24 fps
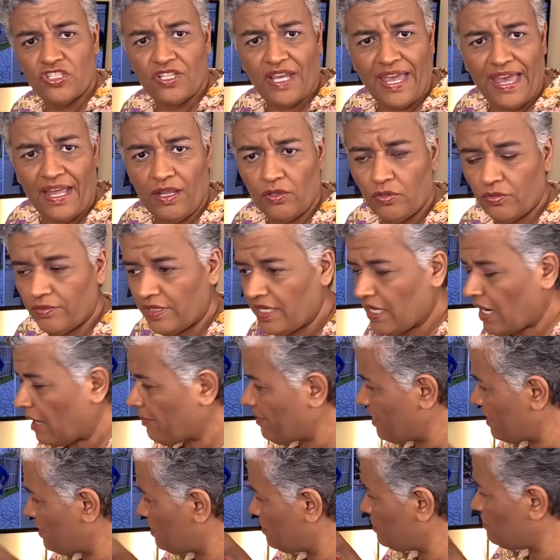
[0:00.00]
Halloween. I
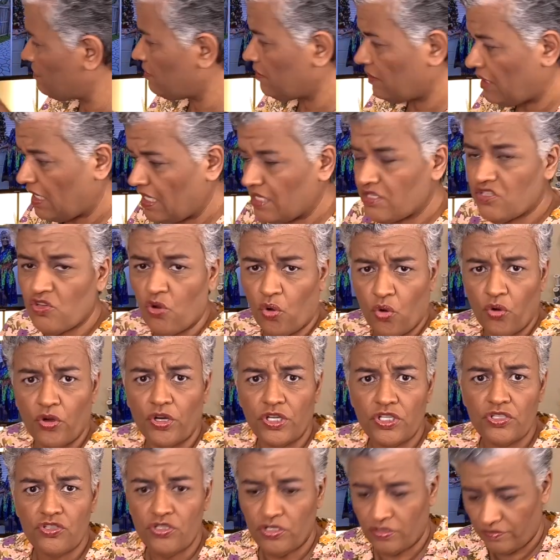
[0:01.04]
mean, it's
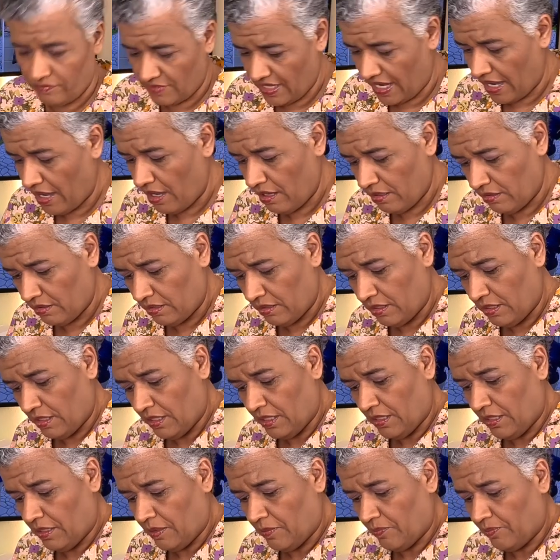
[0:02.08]
orange, yeah,
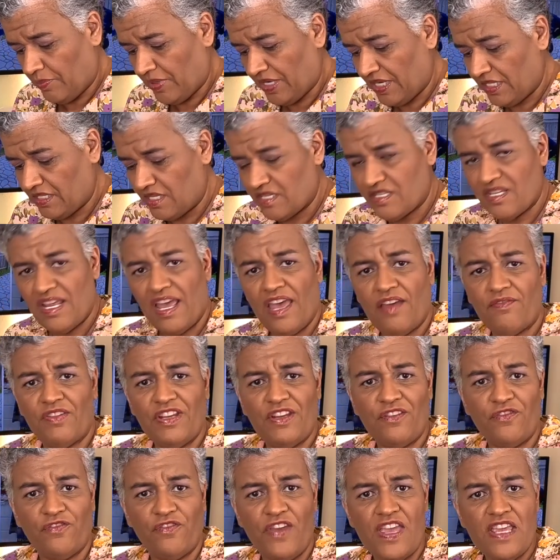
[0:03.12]
but it doesn't have any
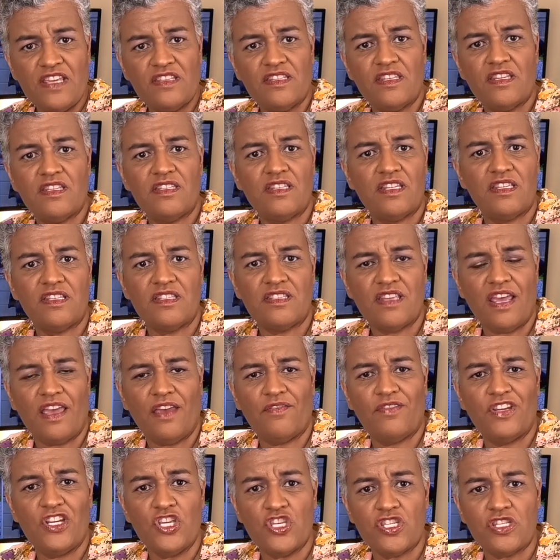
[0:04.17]
faces. It doesn't have
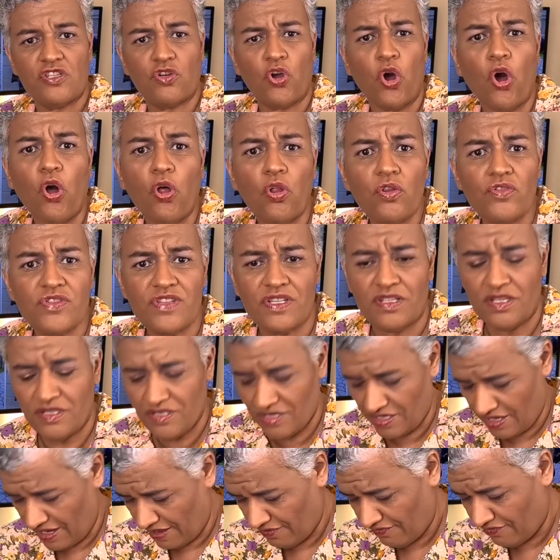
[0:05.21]
any skulls. It
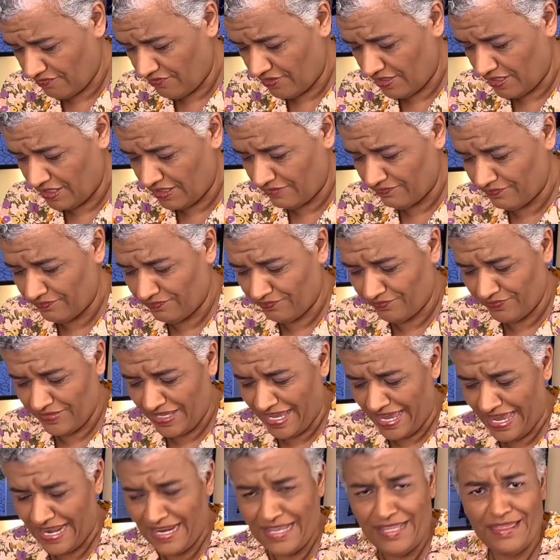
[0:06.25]
doesn't have
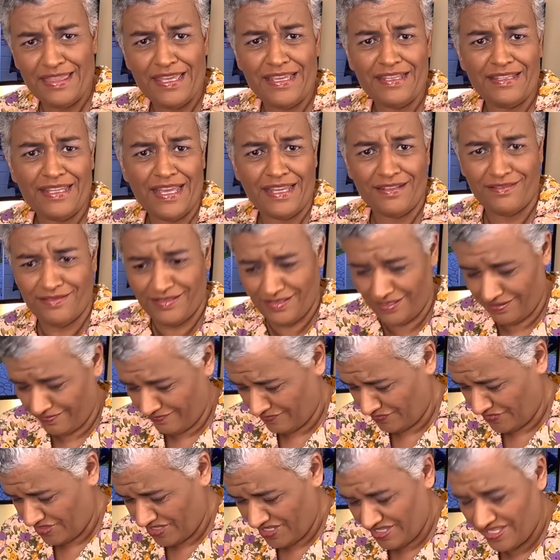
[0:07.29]
anything that
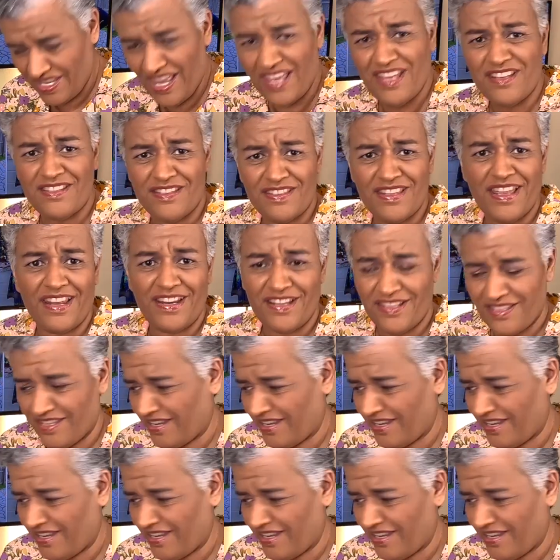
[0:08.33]
says that it's